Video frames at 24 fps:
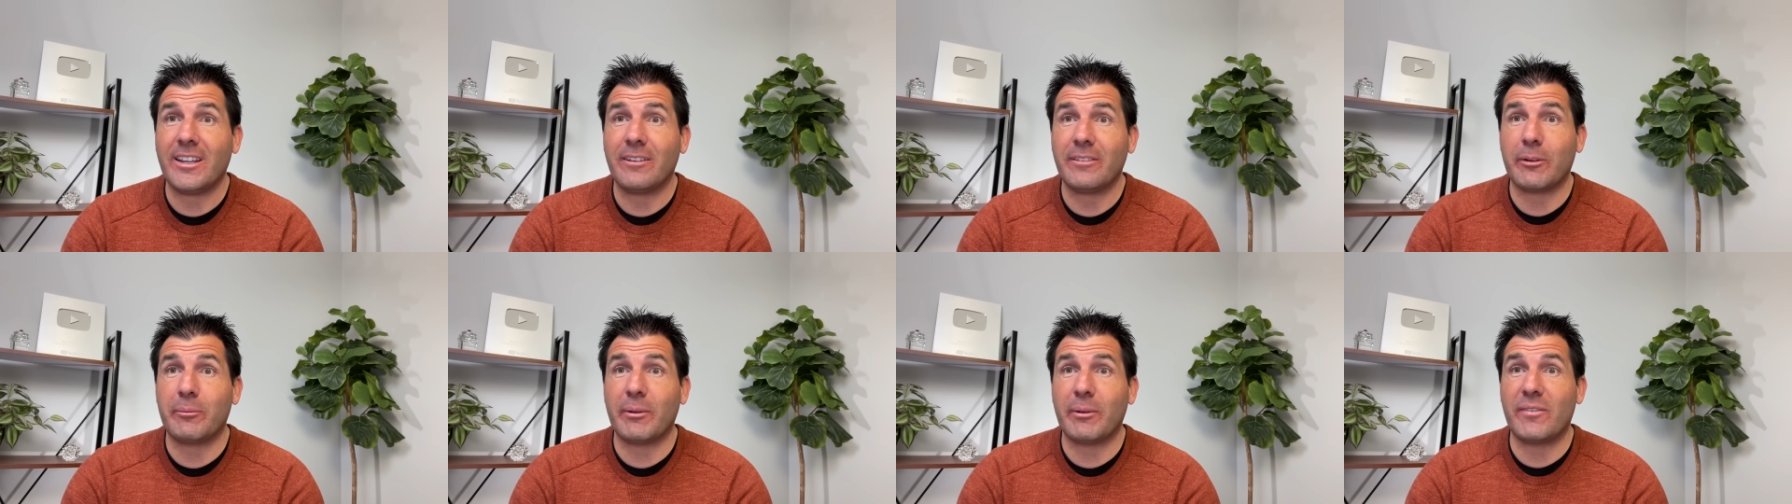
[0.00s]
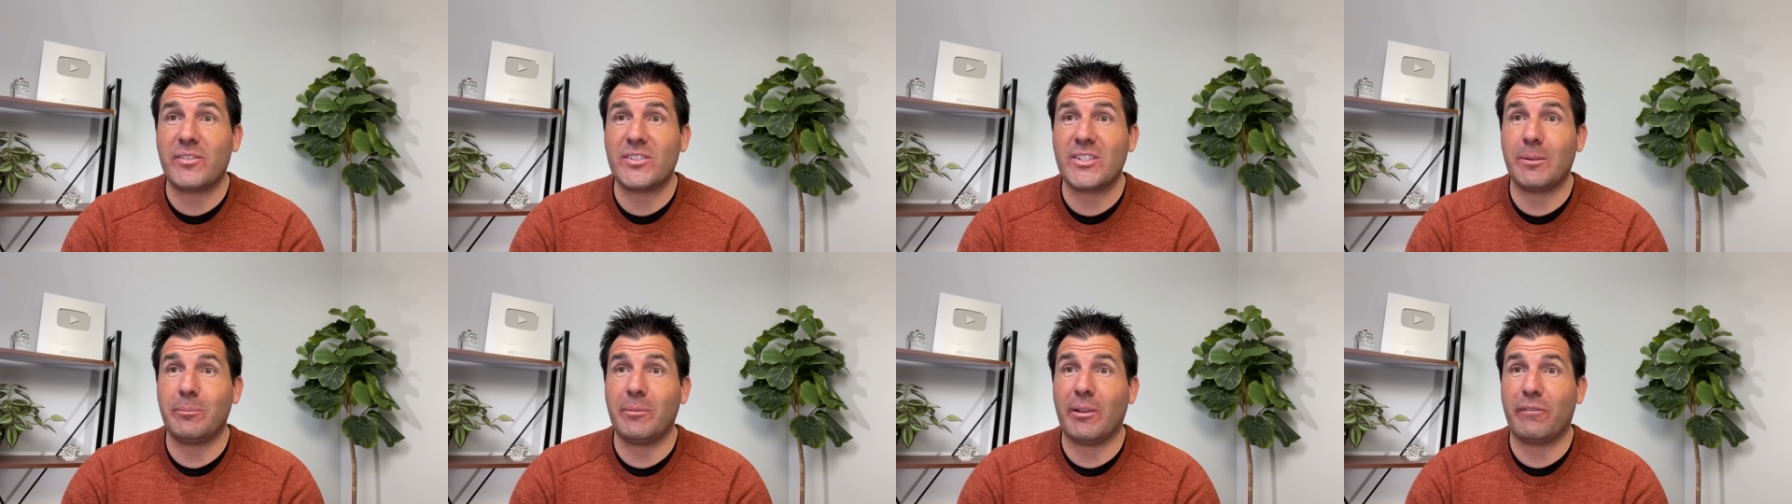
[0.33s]
that we've
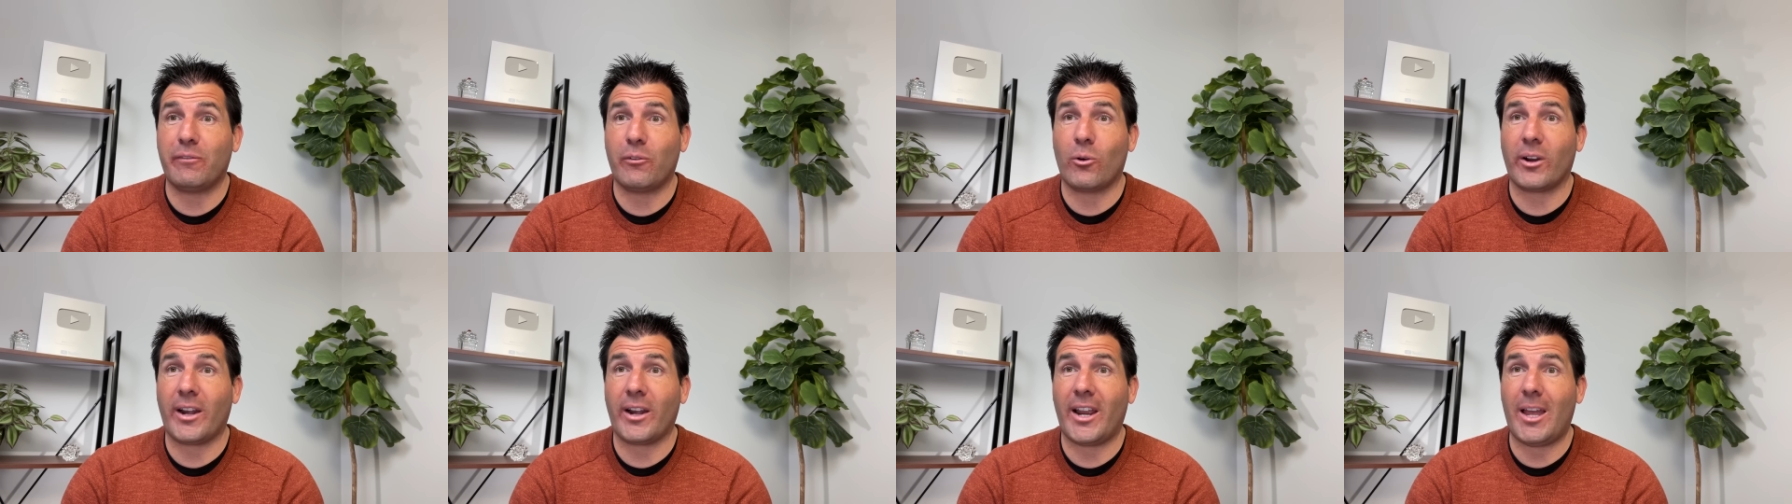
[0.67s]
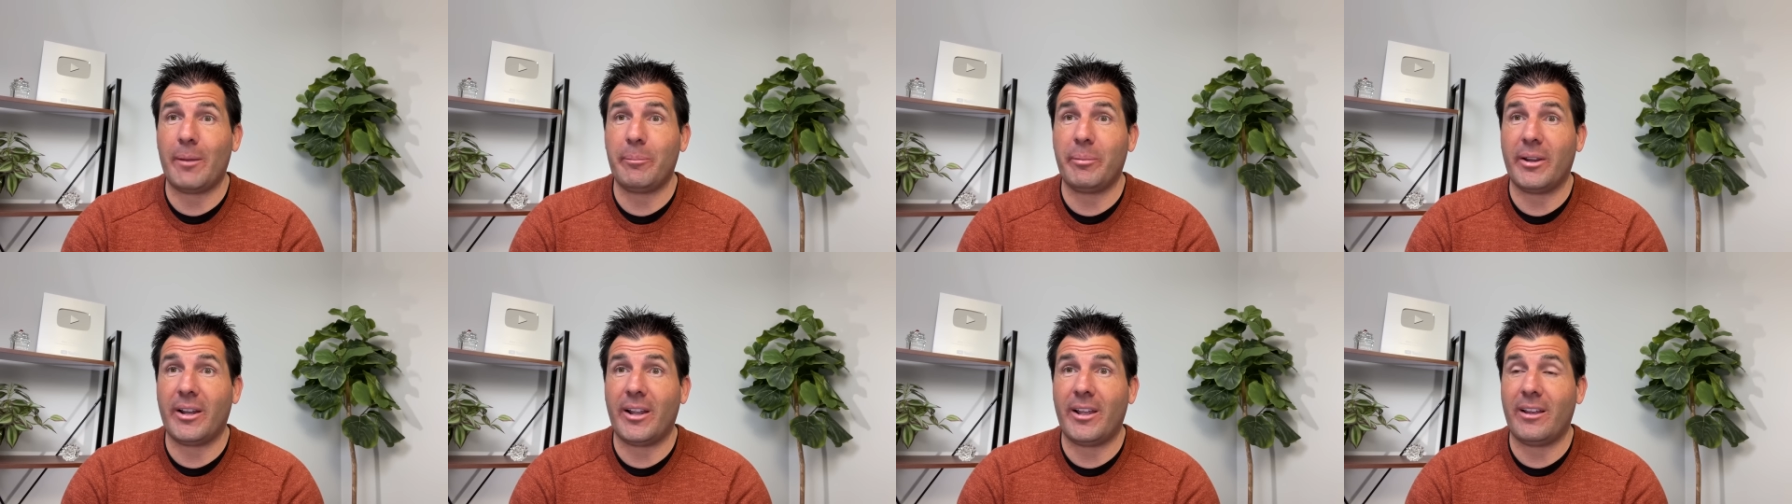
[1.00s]
seen before
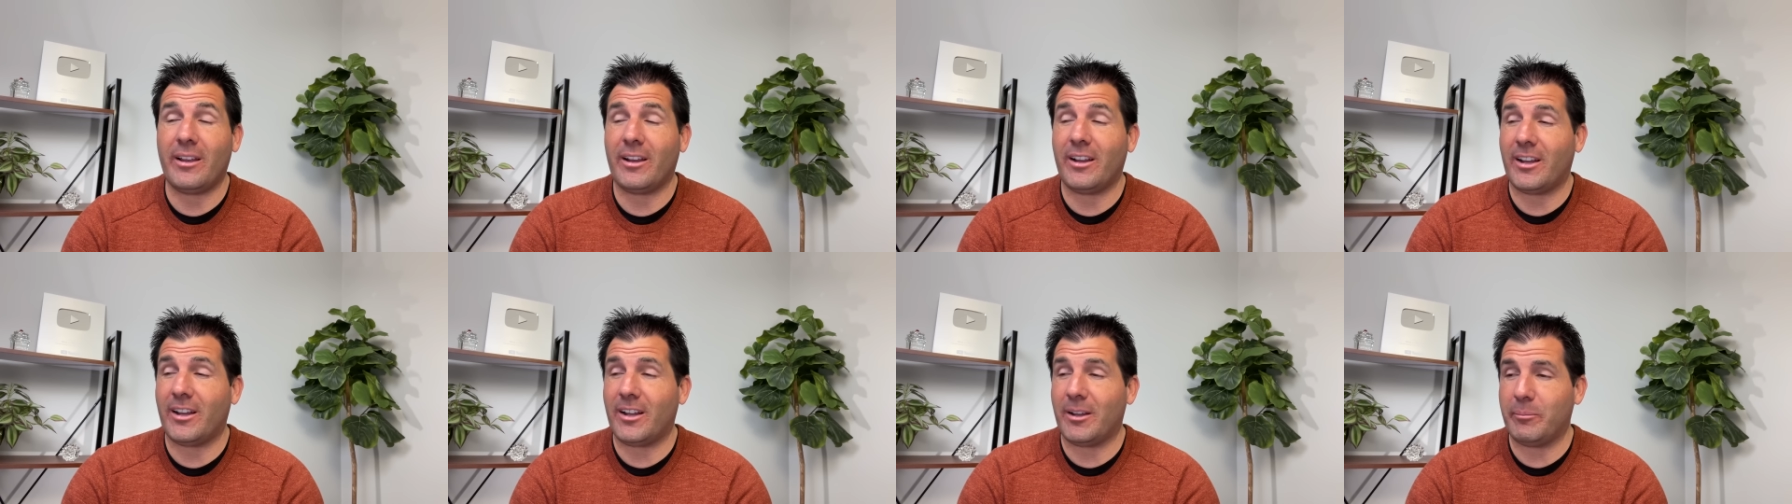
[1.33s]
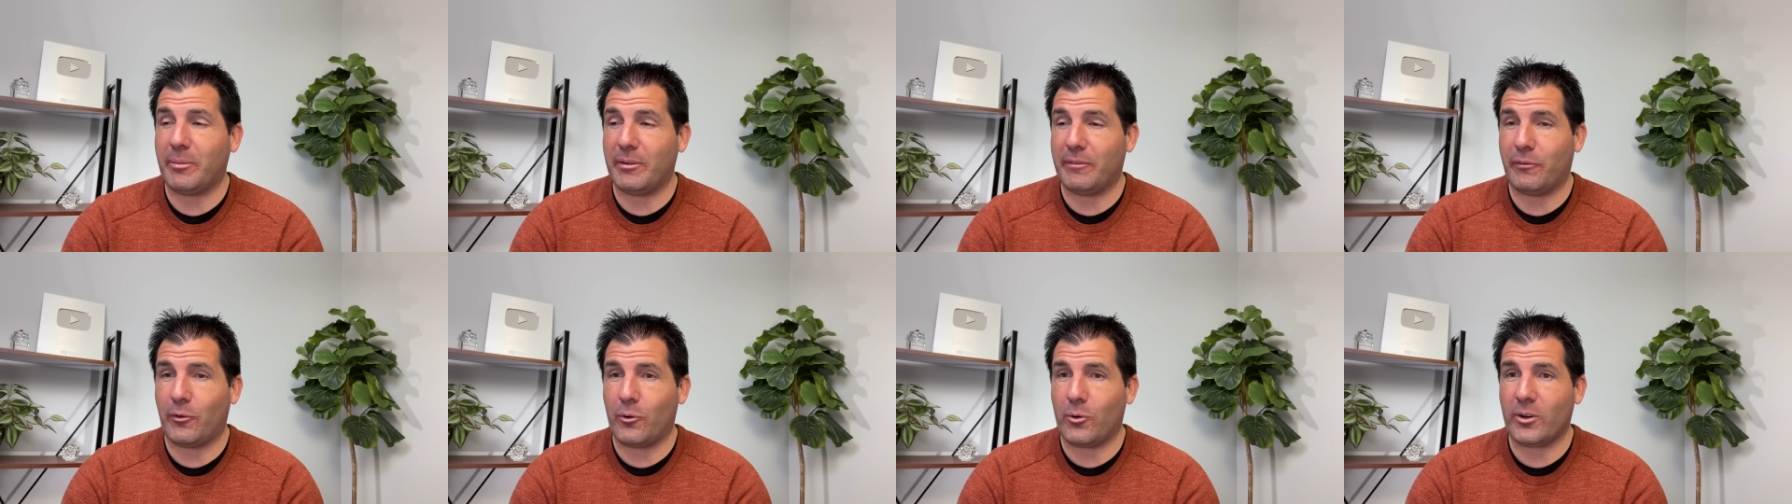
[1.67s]
happen uh,
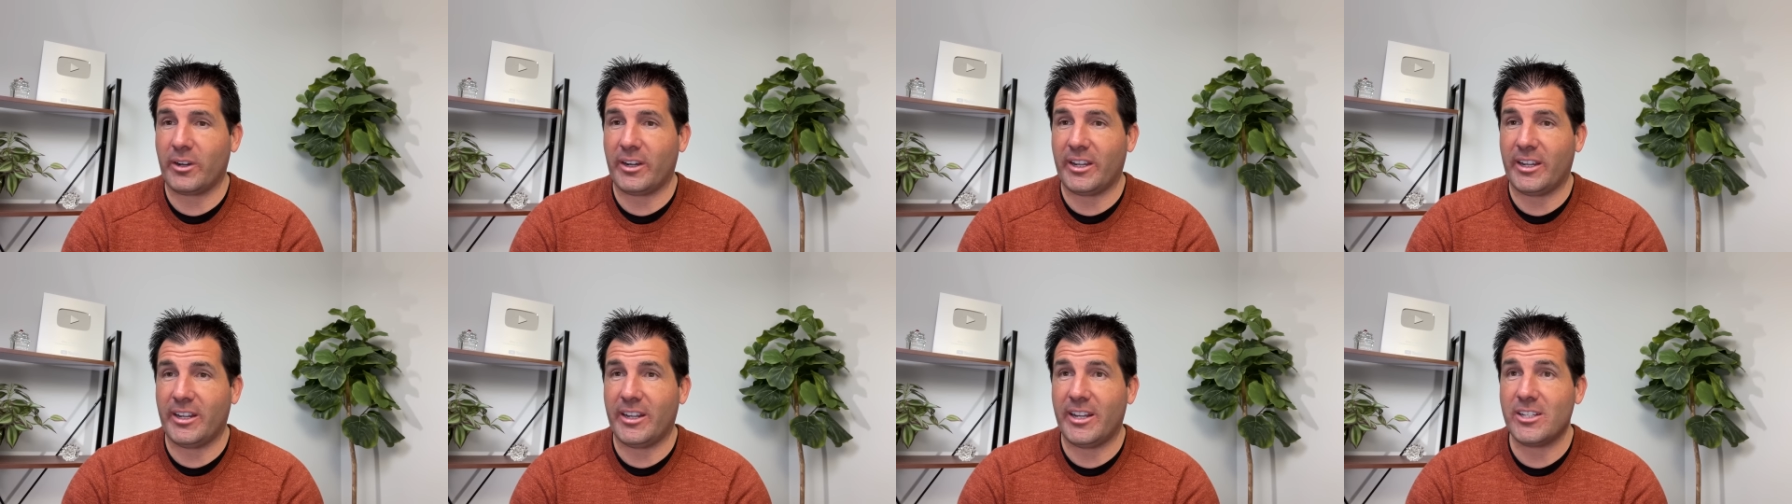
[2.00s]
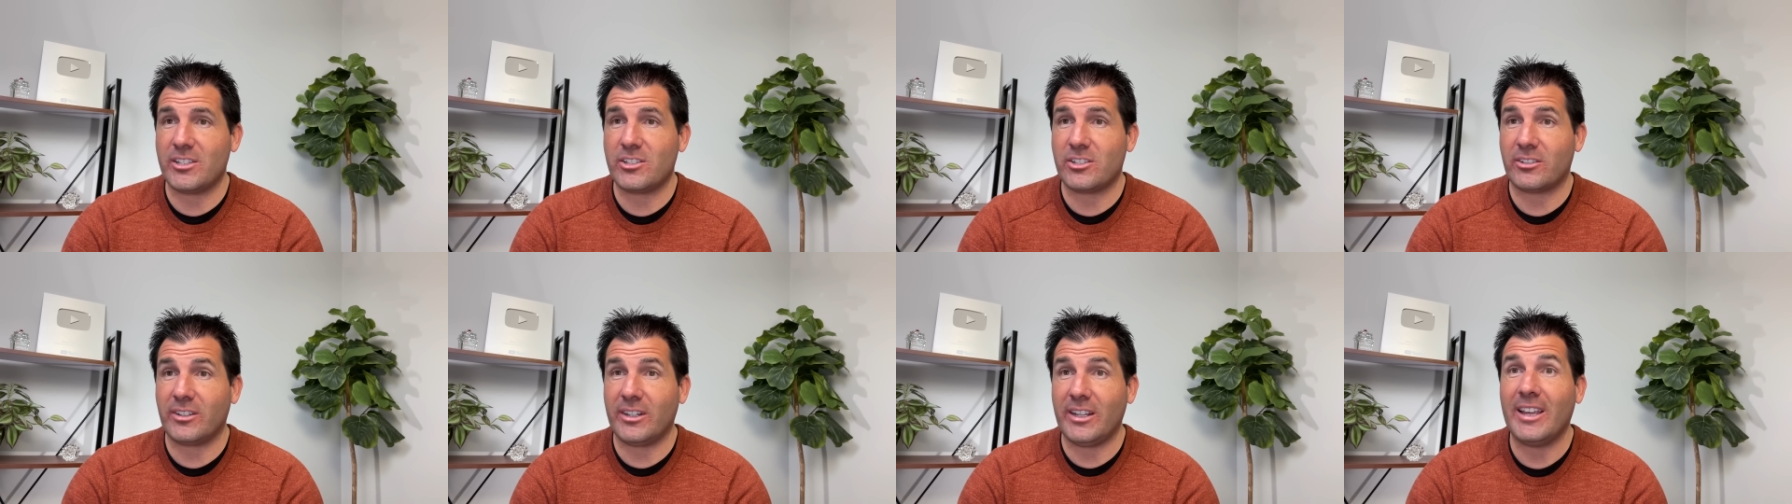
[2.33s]
before in
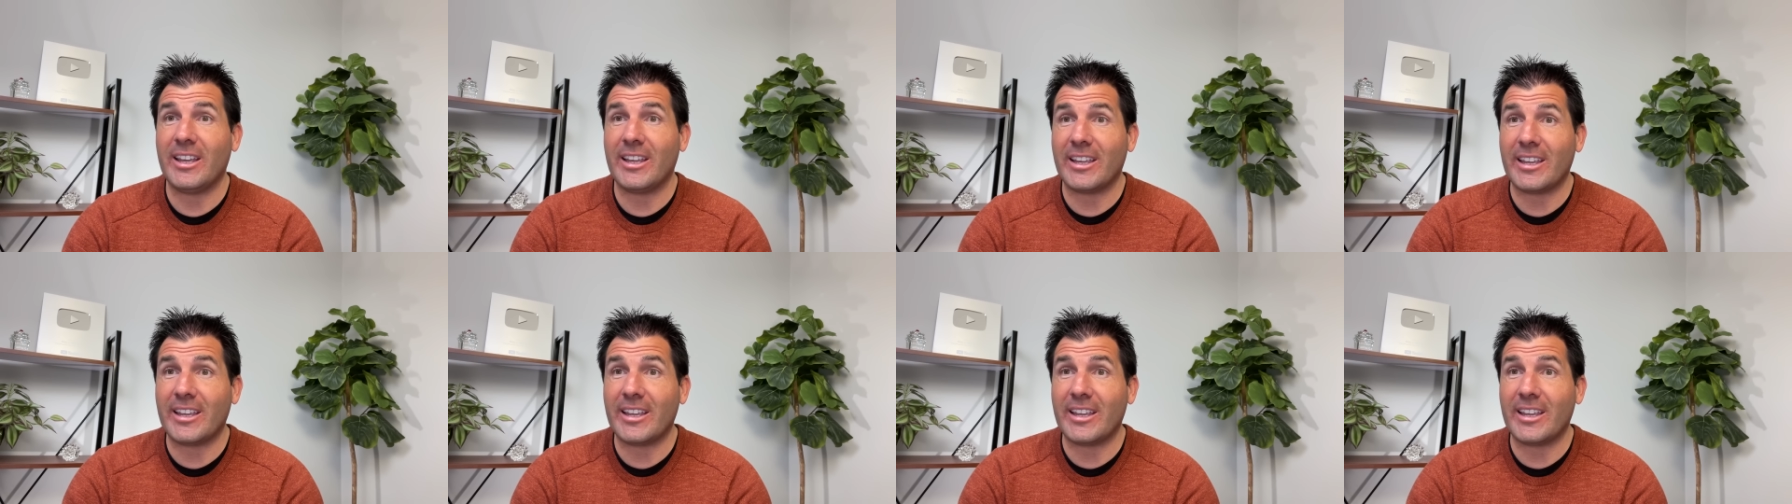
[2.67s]
history?